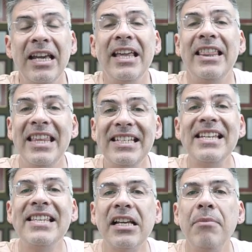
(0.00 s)
This
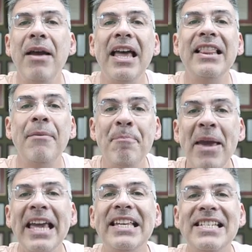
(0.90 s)
is the command that
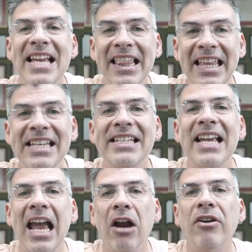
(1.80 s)
makes this
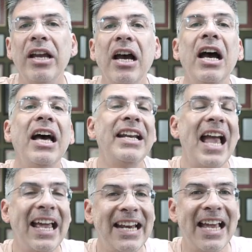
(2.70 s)
area an
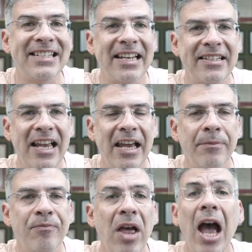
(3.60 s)
N S S A.
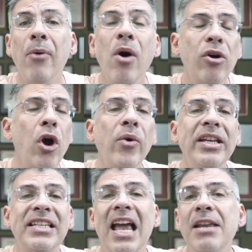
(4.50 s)
I won't go
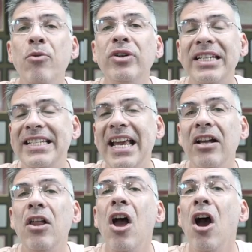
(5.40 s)
into any more
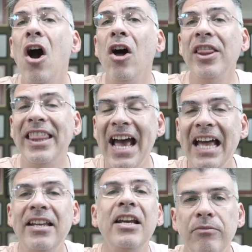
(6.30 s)
detail on
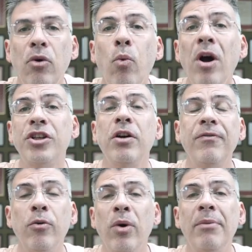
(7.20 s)
that. Watch out
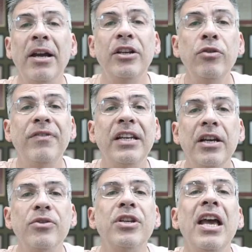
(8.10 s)
for one of my new
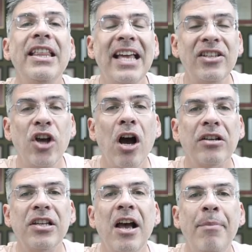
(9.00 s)
videos that
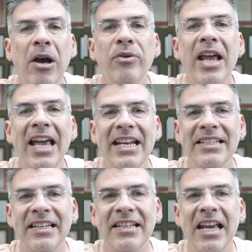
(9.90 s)
talks about N
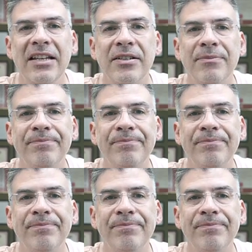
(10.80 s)
S S As.